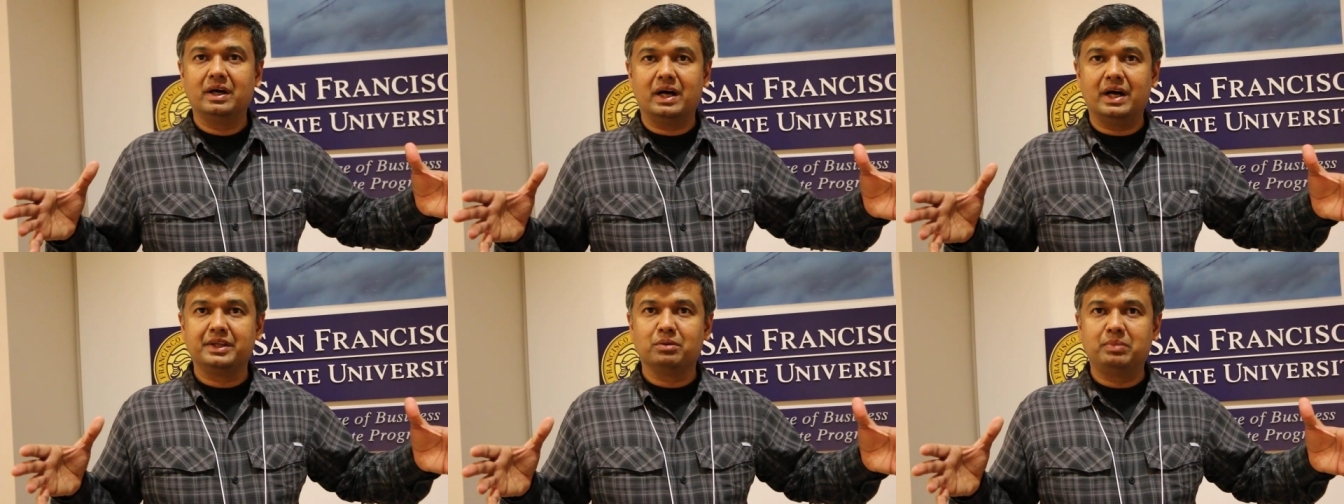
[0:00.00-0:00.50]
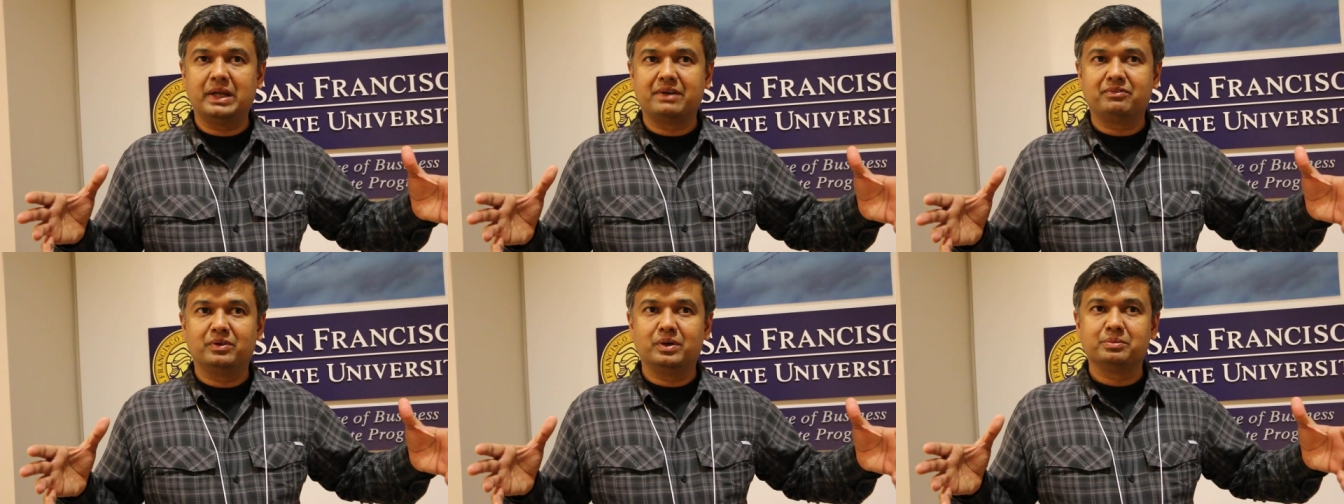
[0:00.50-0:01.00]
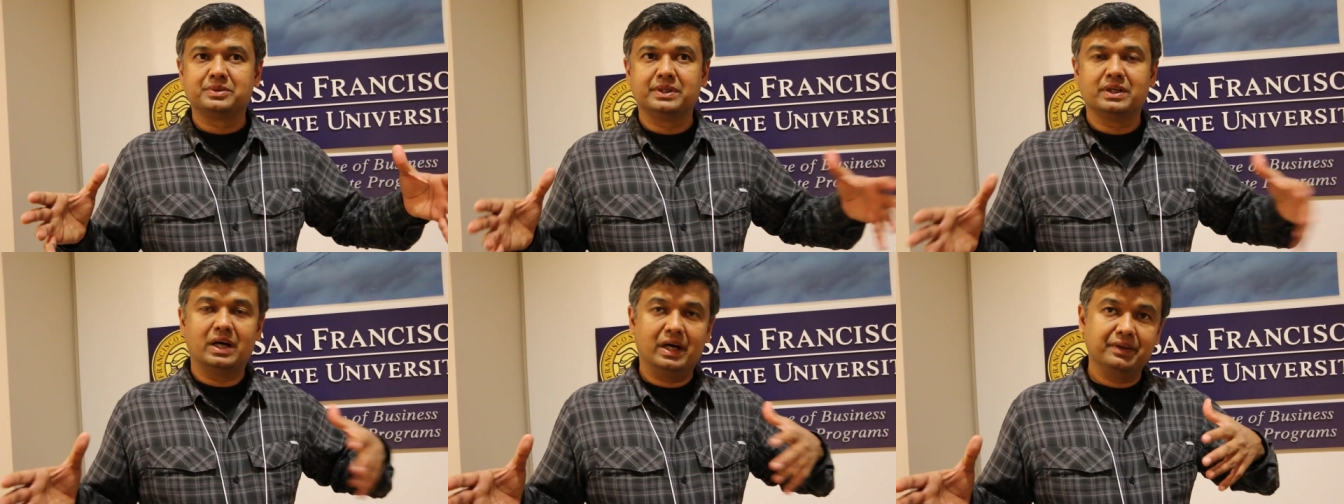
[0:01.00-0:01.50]
other platforms
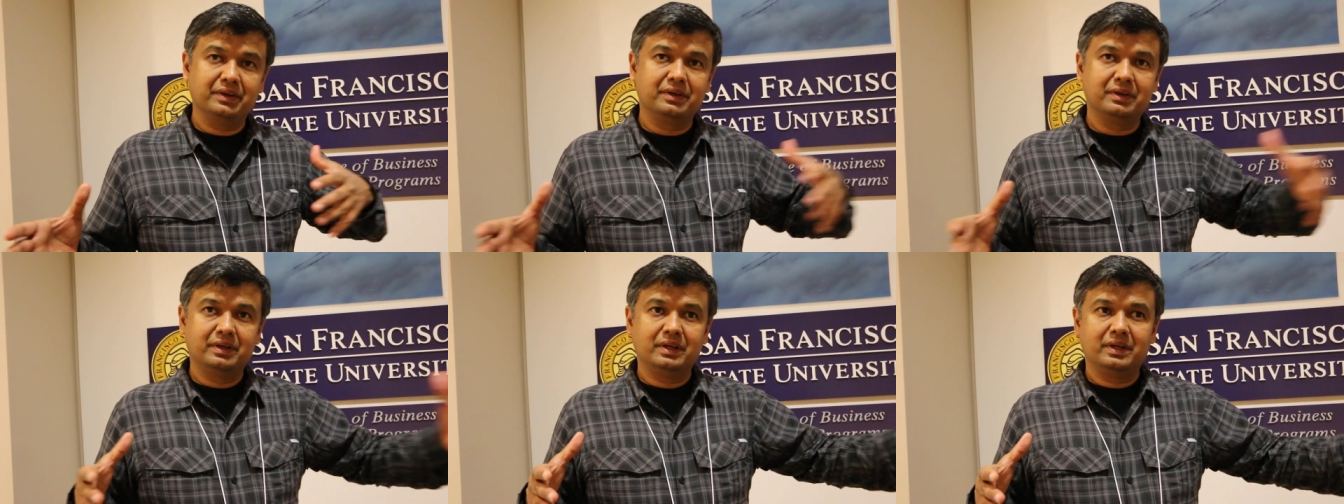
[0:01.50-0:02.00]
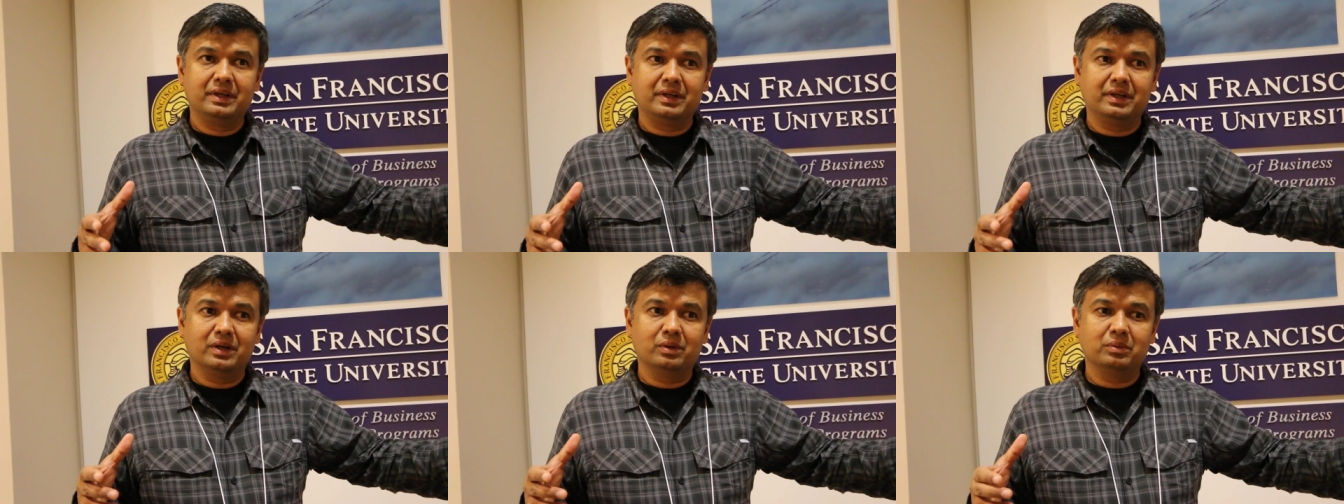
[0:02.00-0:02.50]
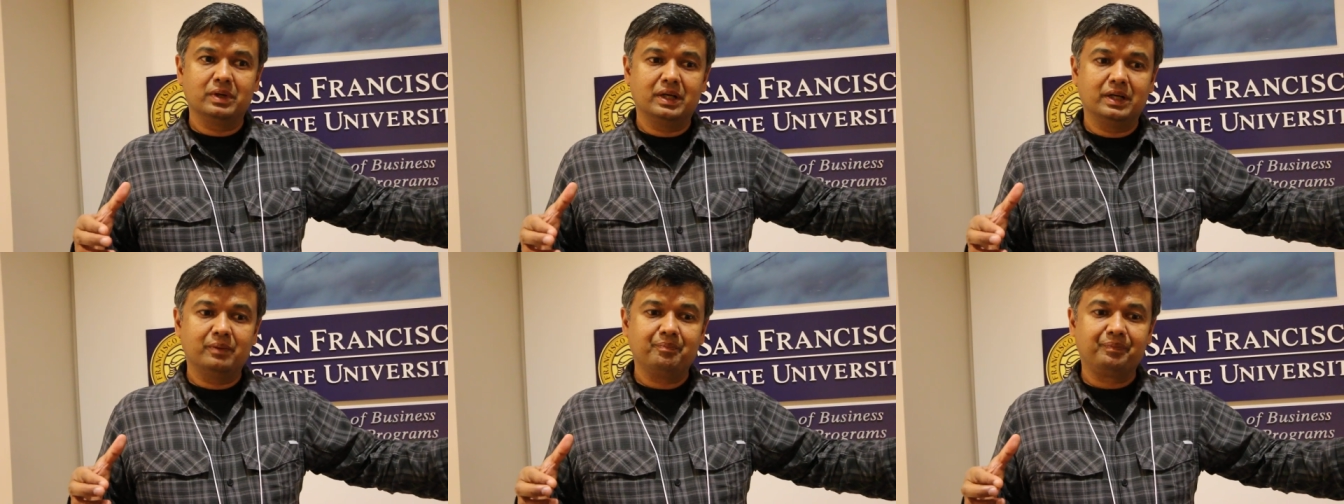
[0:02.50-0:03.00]
and other you know,
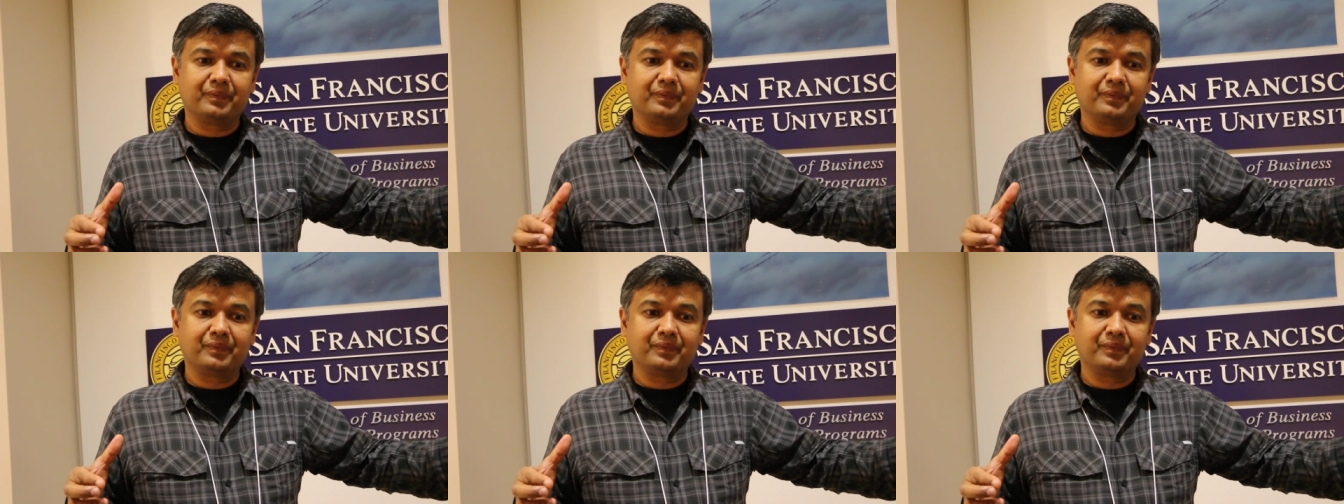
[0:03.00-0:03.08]
uh,